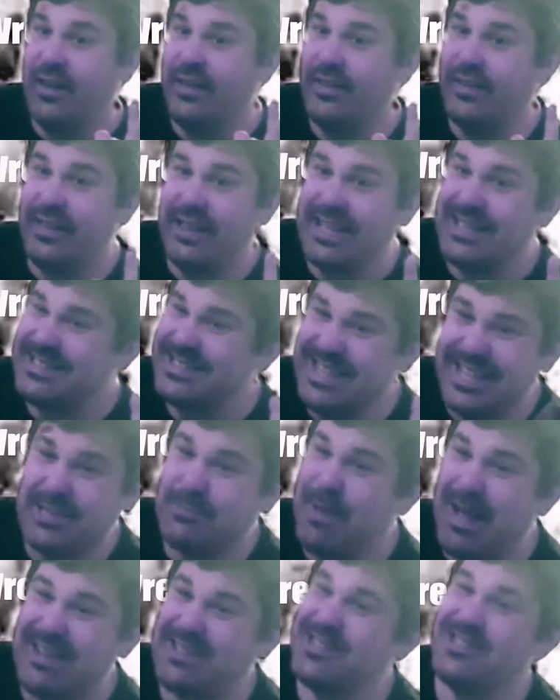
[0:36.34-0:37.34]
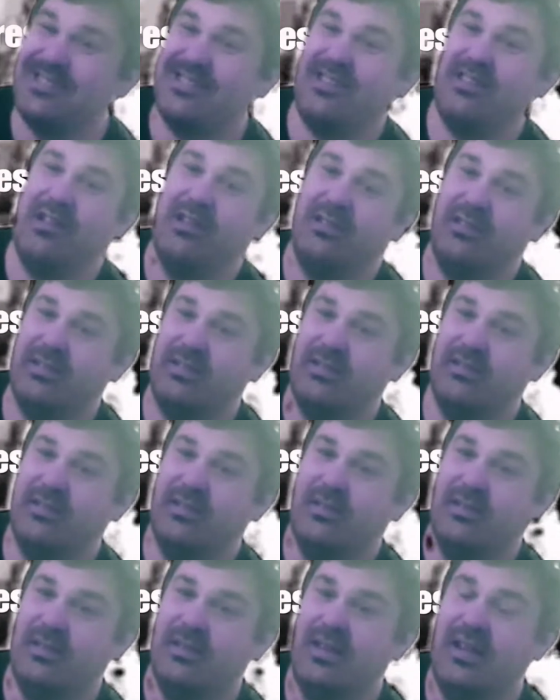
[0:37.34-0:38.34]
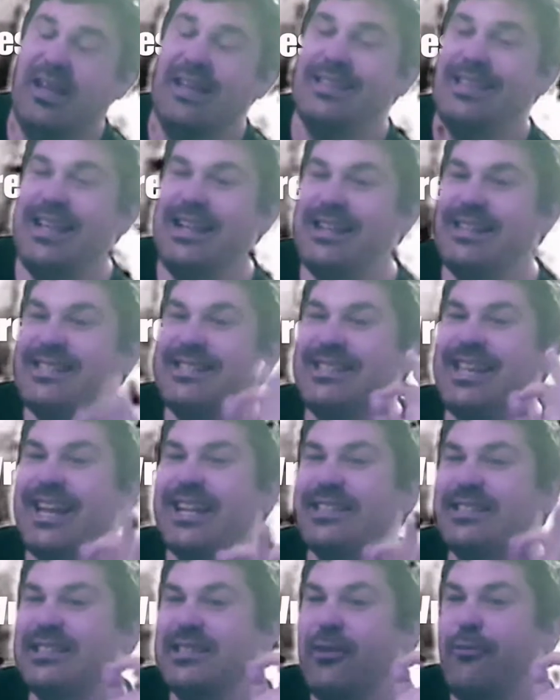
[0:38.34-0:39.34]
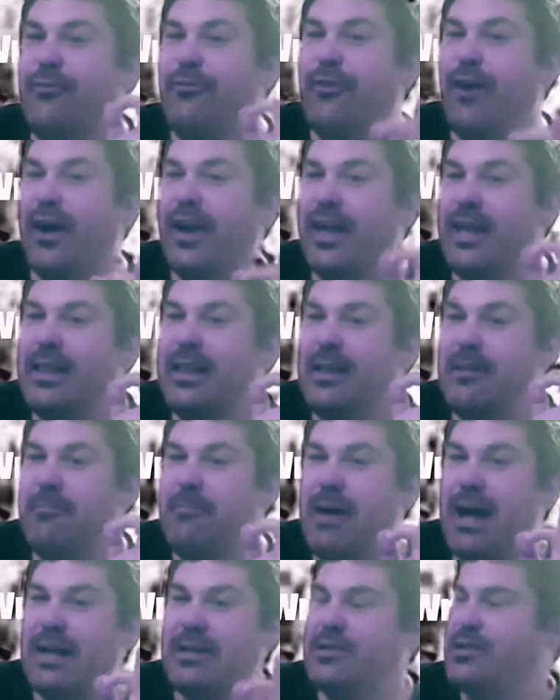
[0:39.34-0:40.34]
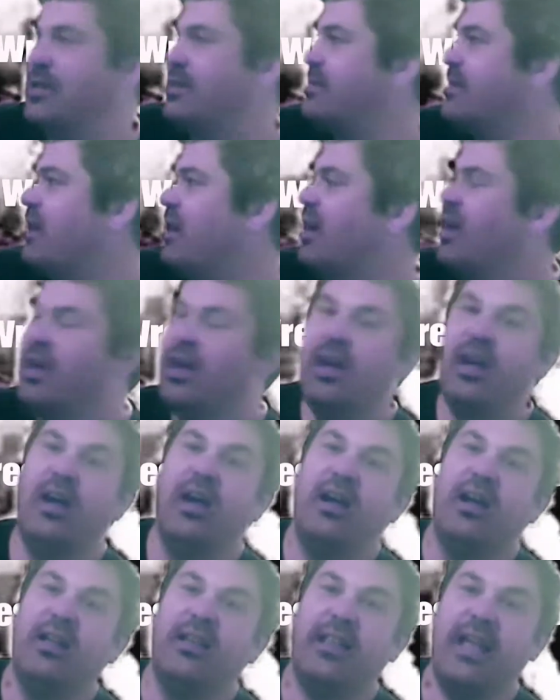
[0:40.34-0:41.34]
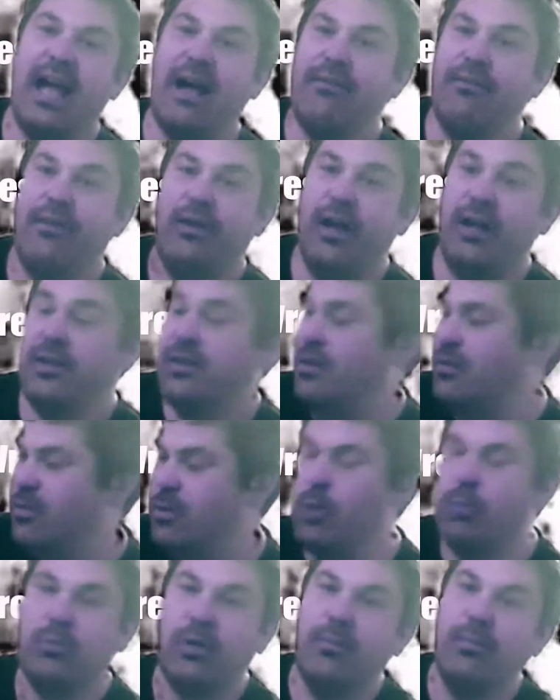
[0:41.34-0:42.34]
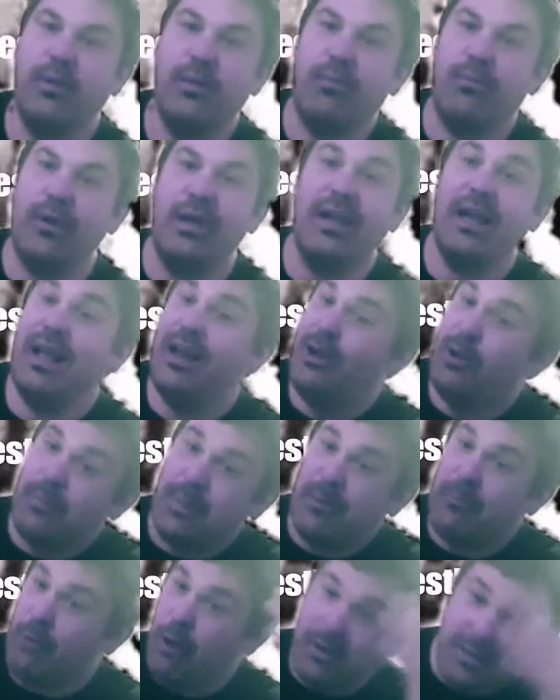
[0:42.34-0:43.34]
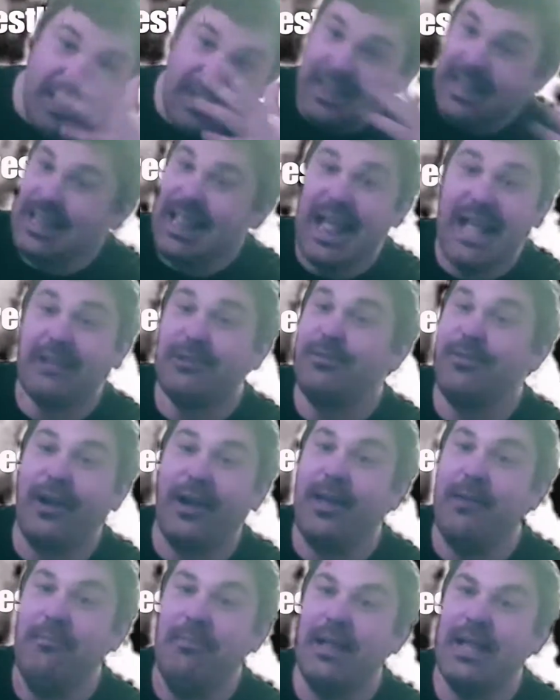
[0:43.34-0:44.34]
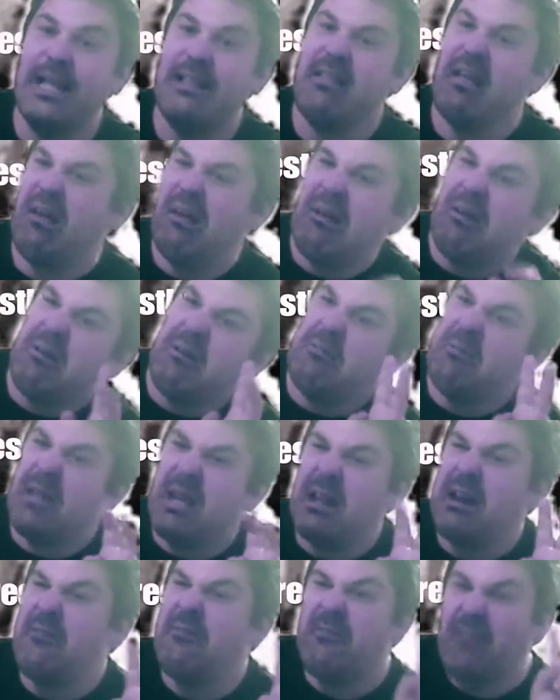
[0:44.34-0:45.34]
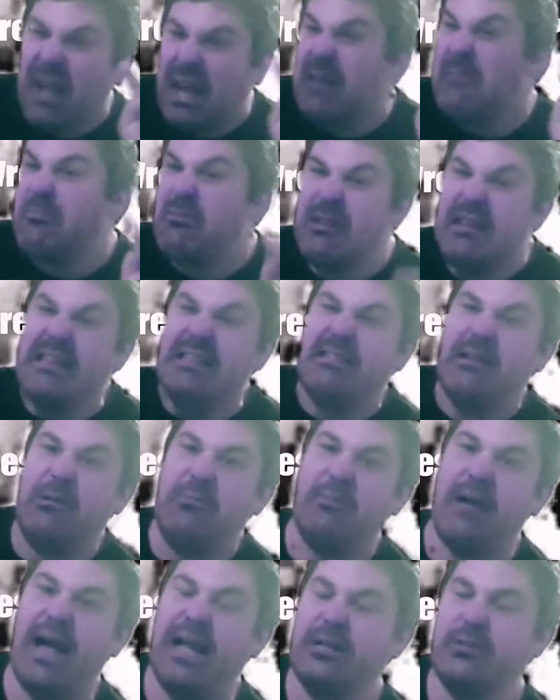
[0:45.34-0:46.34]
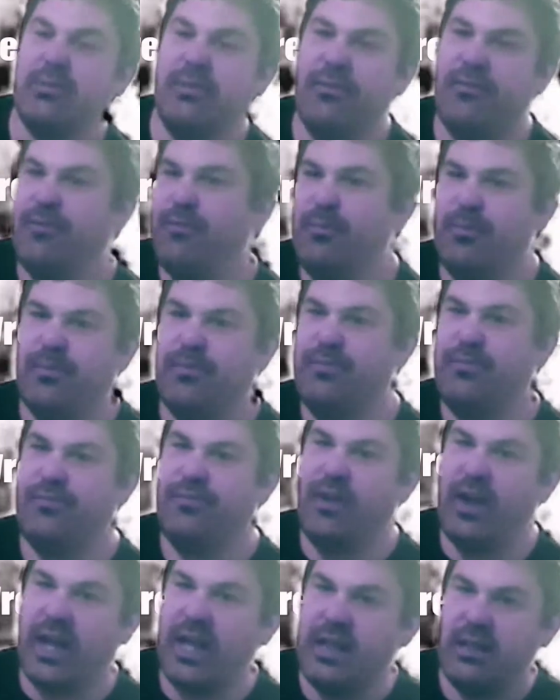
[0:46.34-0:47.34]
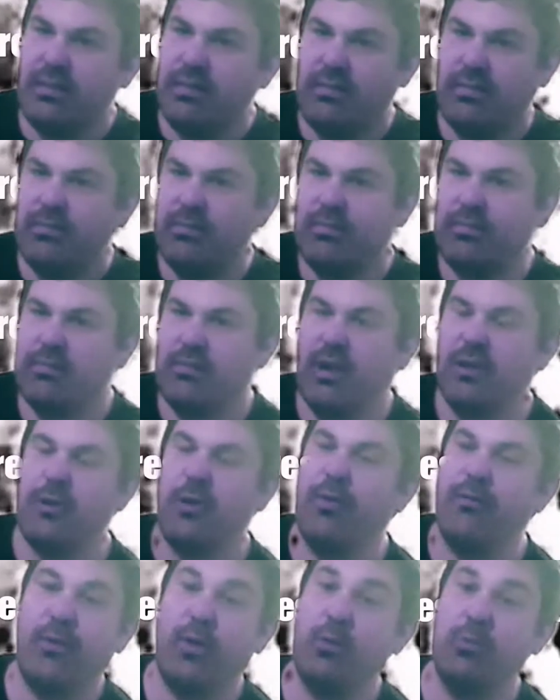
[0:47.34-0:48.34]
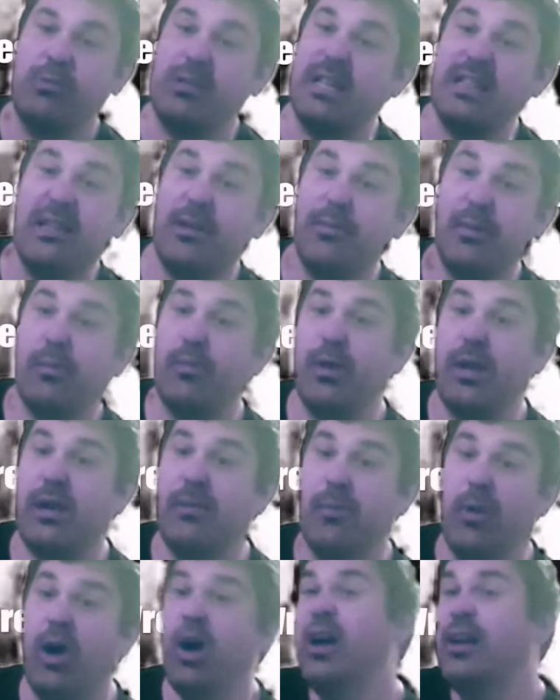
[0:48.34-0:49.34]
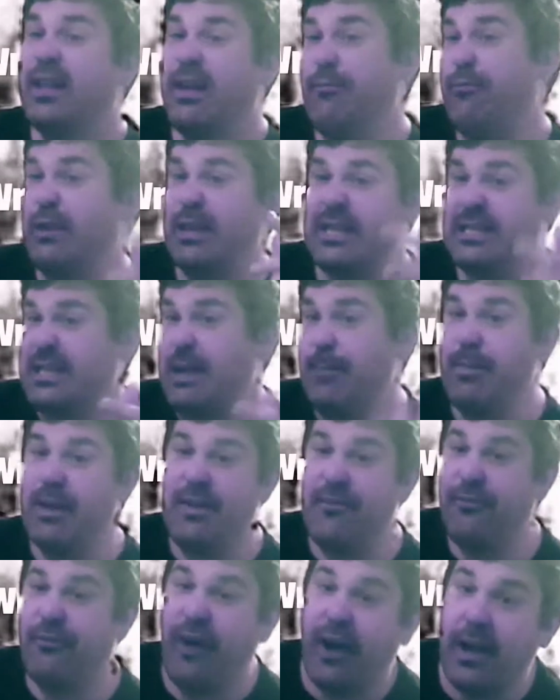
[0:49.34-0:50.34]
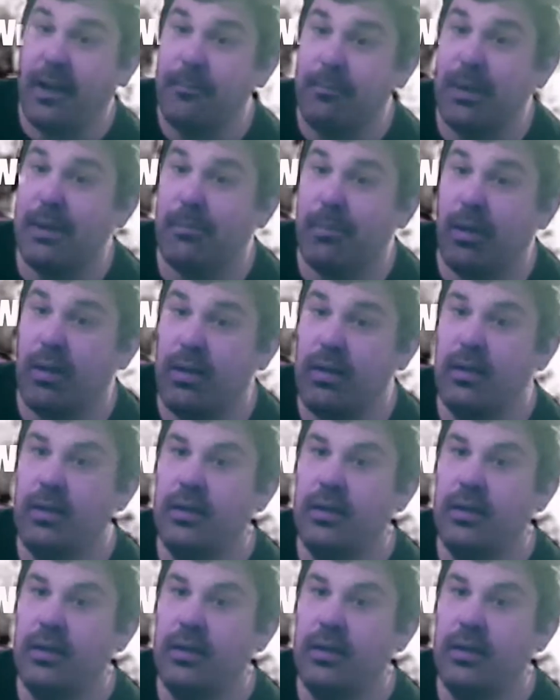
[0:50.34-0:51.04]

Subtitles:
there's 6 matches tonight. There's 6 fucking matches. They have, and you know, WWE, it'll be right at the last fucking minute. Oh, we got a fucking pre-show match with fucking, I don't even know who's in WWE anymore. They've released that many fucking people.